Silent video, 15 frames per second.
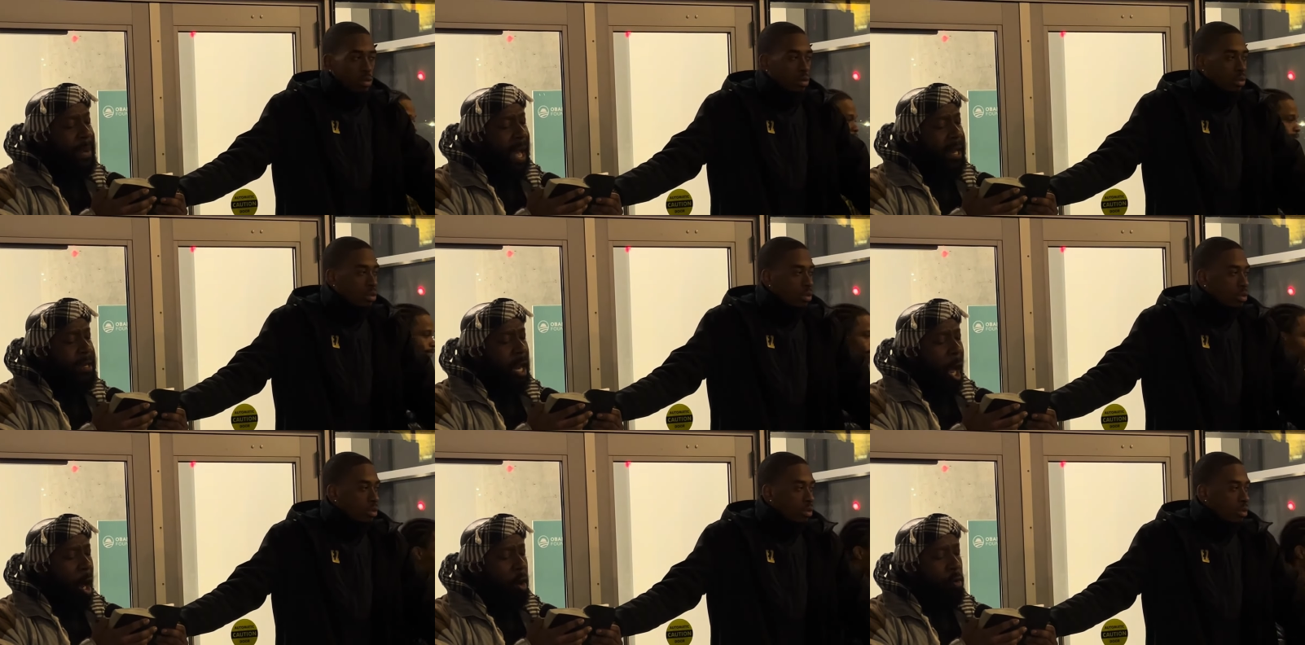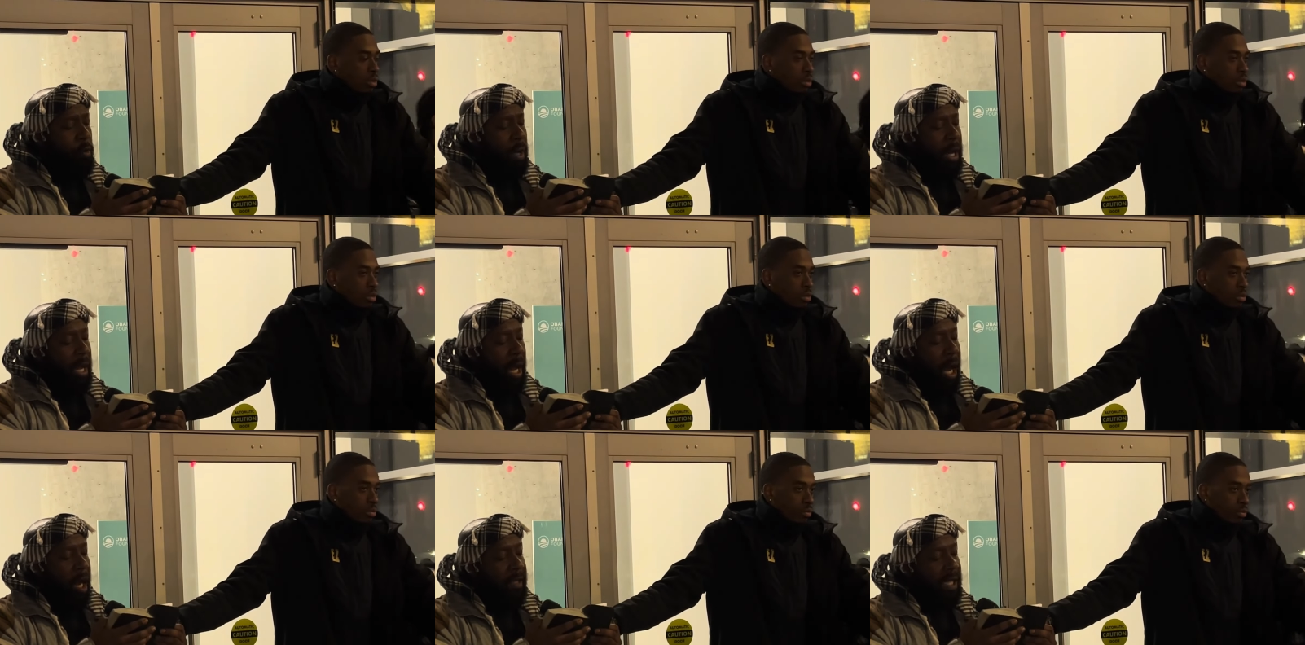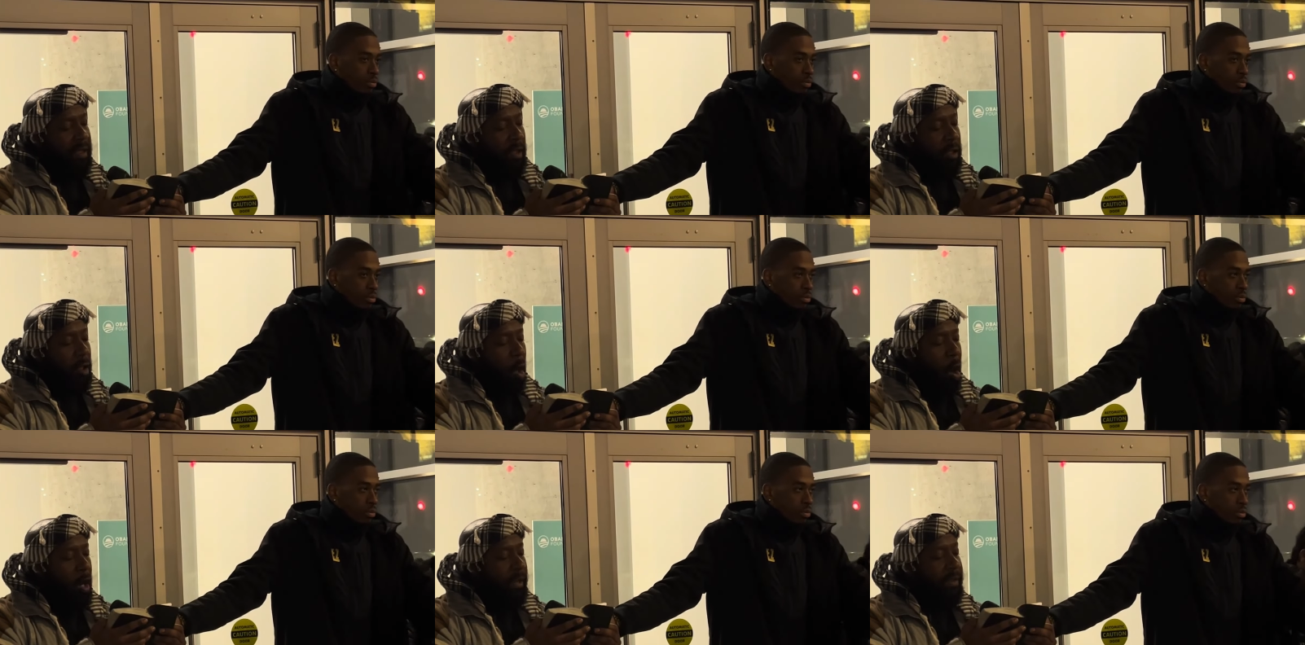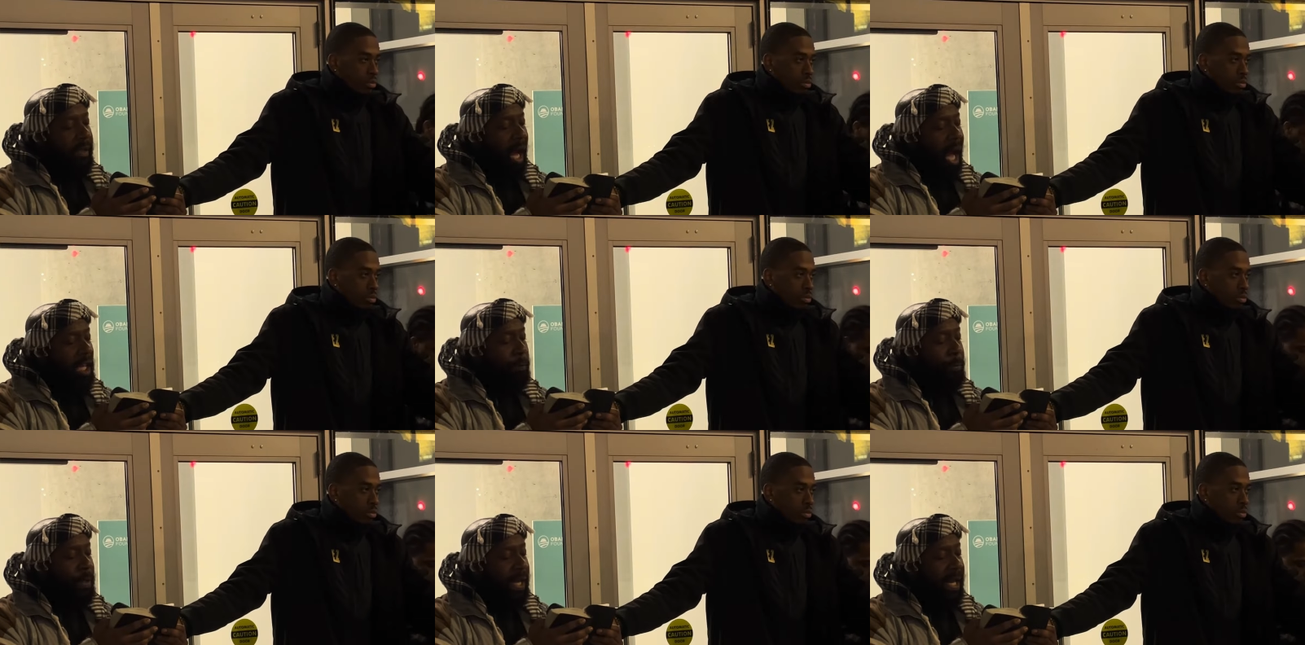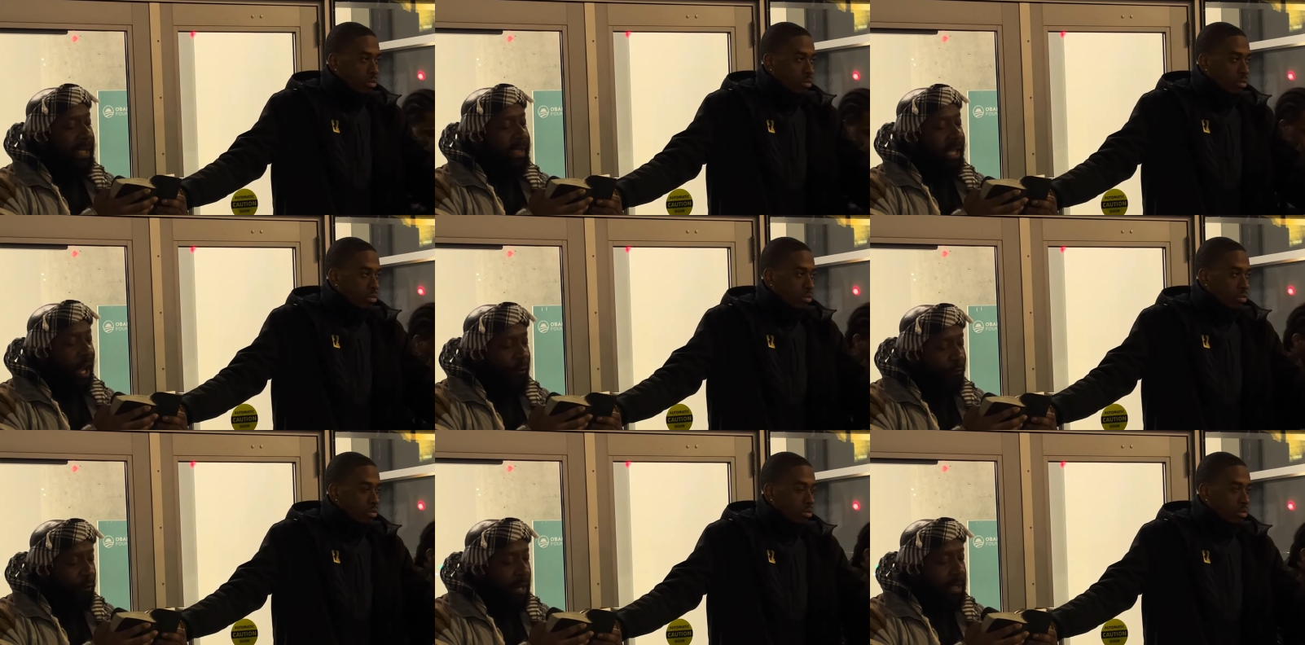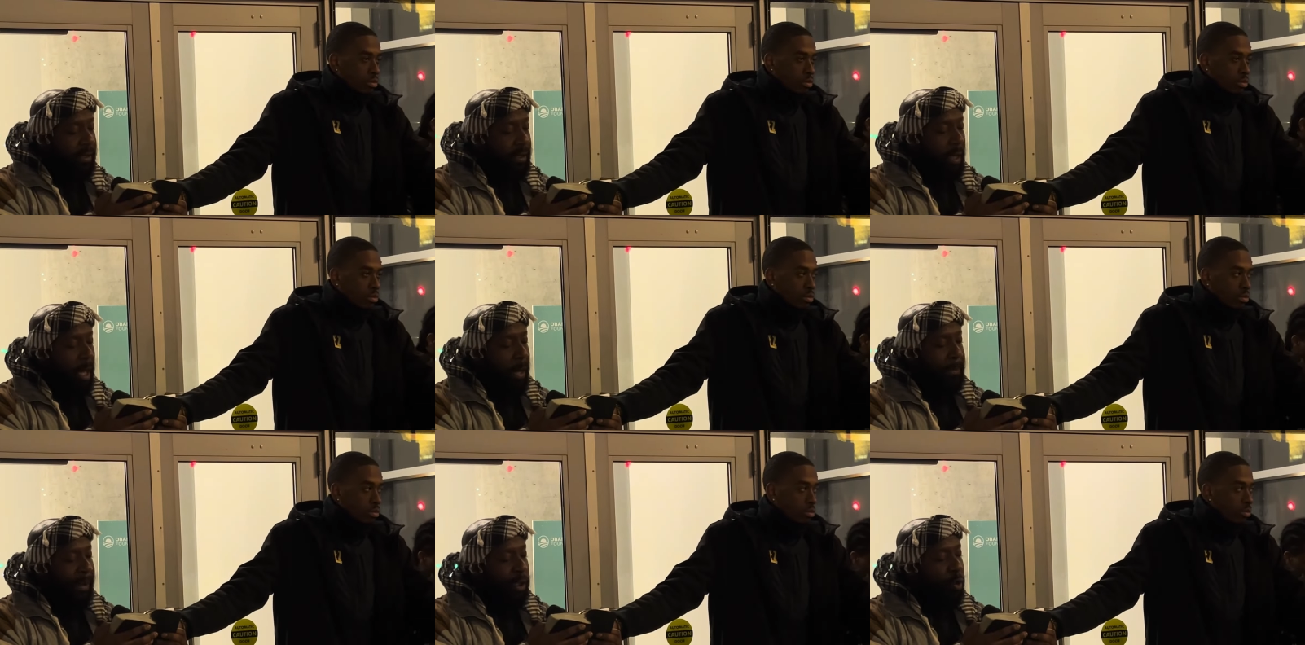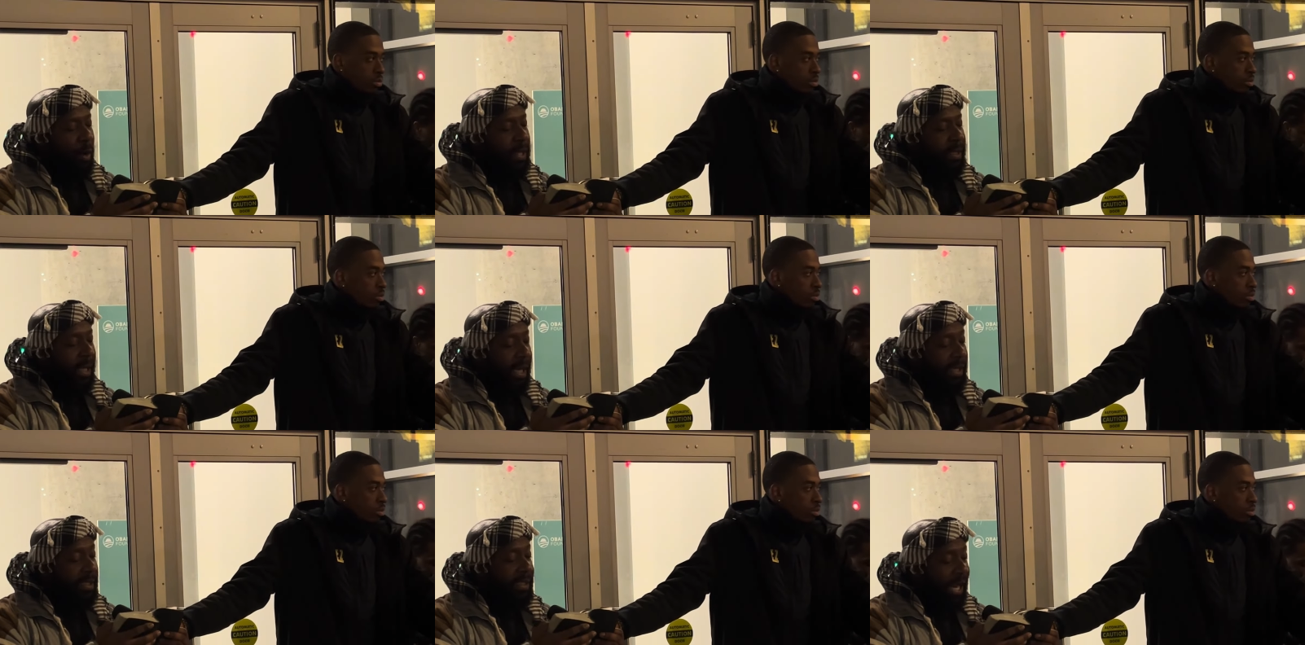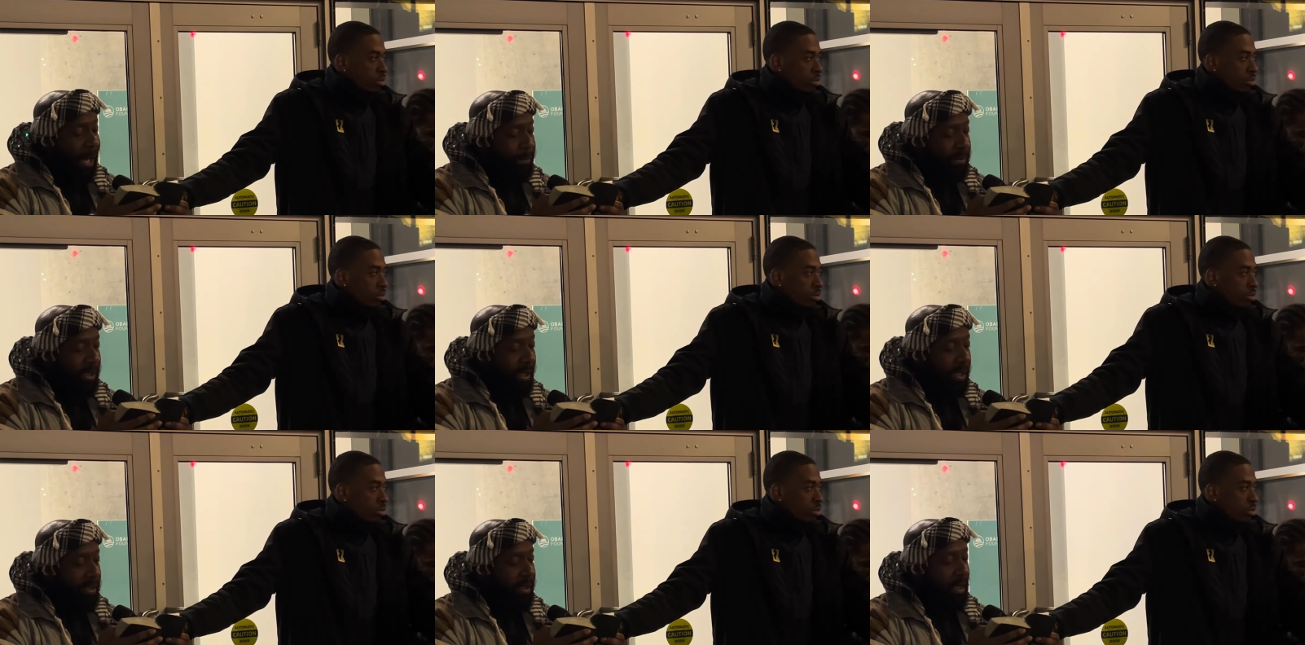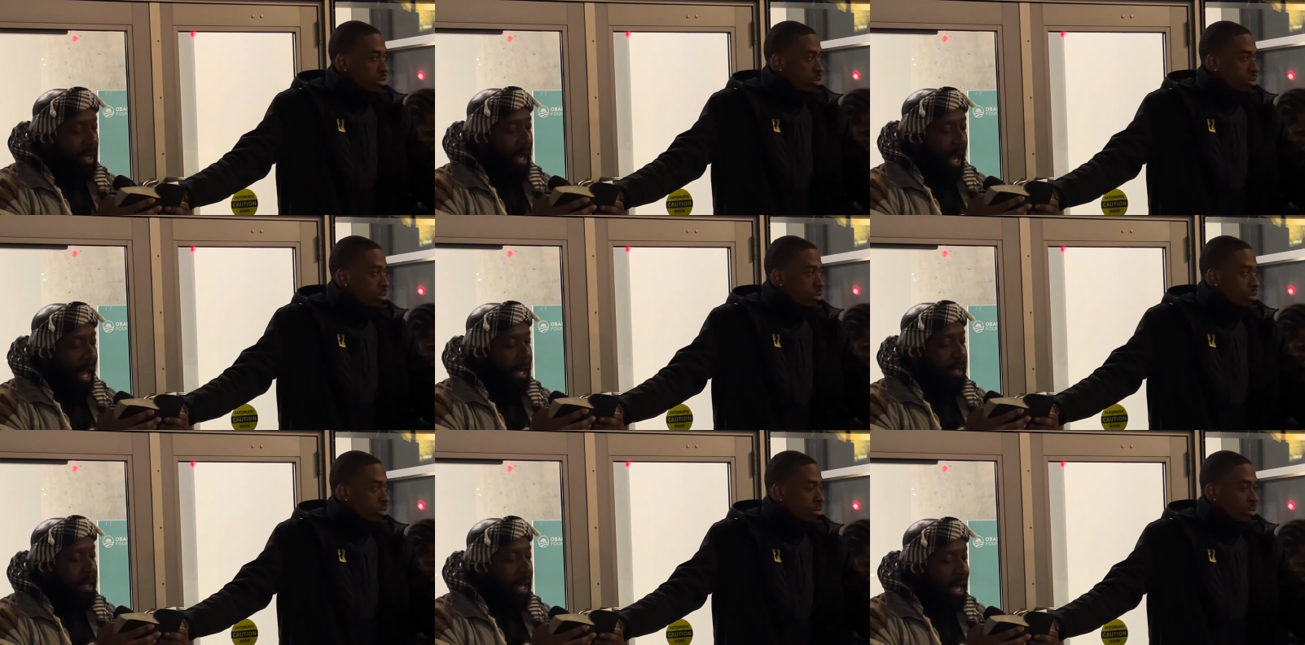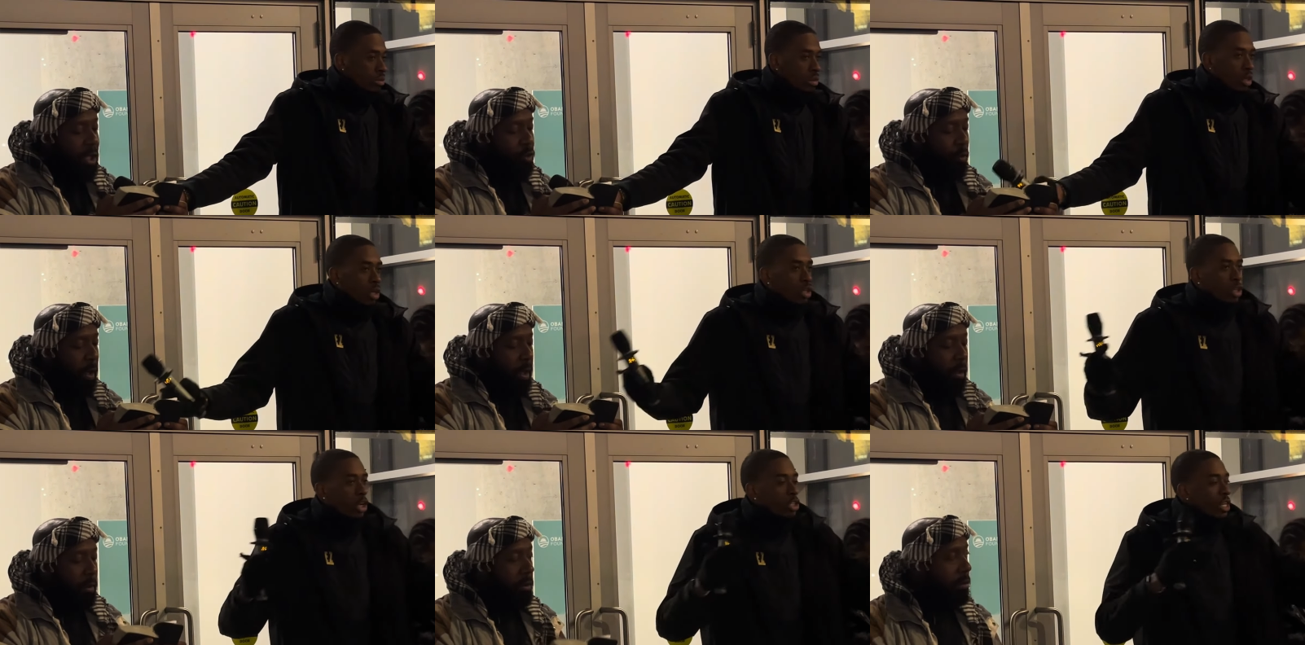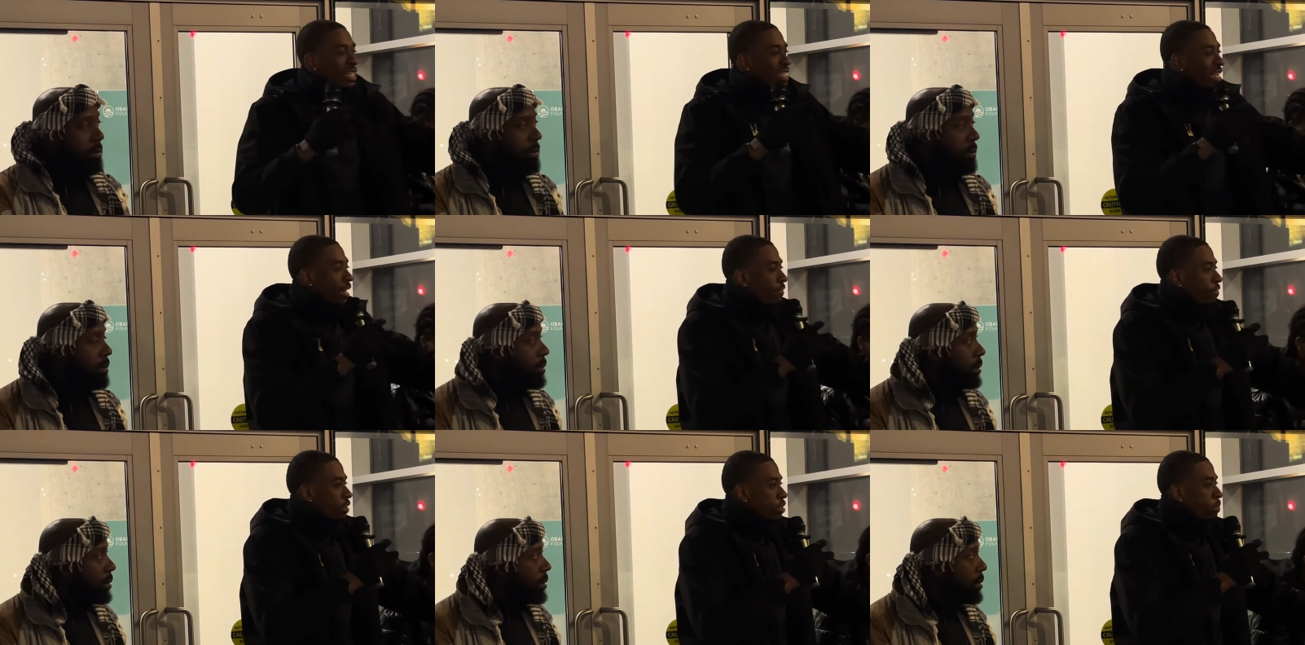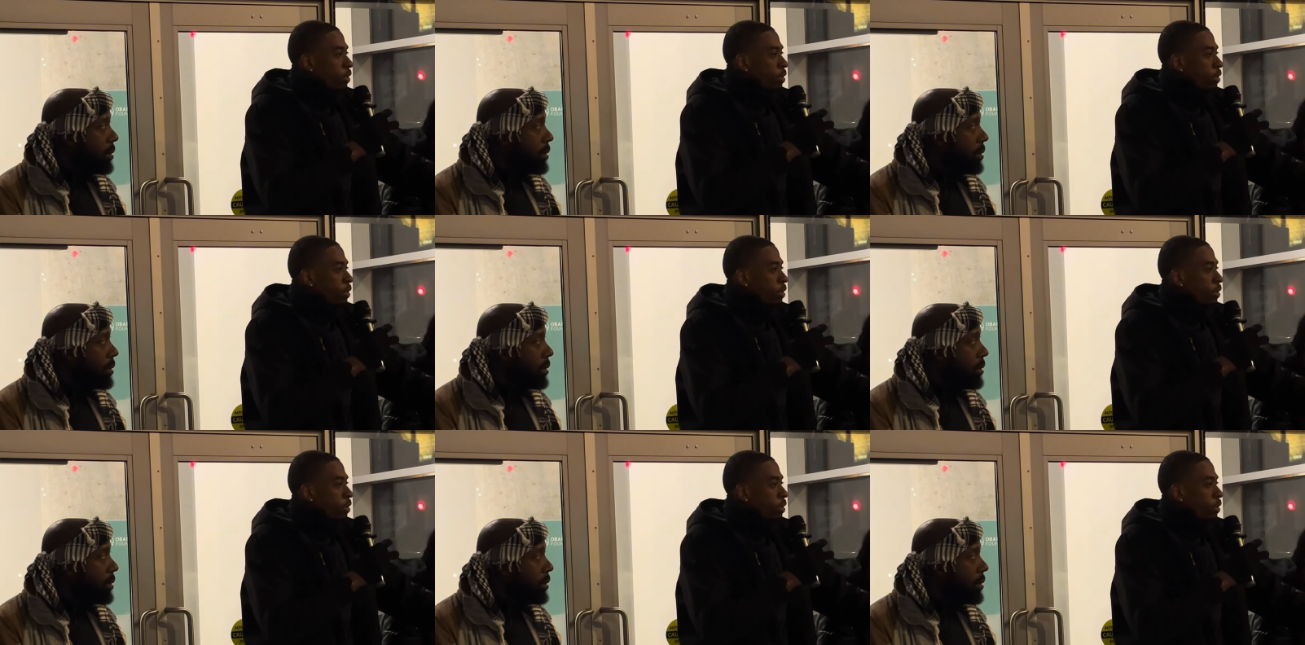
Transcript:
Speaker 1: may know how that the Lord doth put a difference between the Egyptians and Israel. There's a difference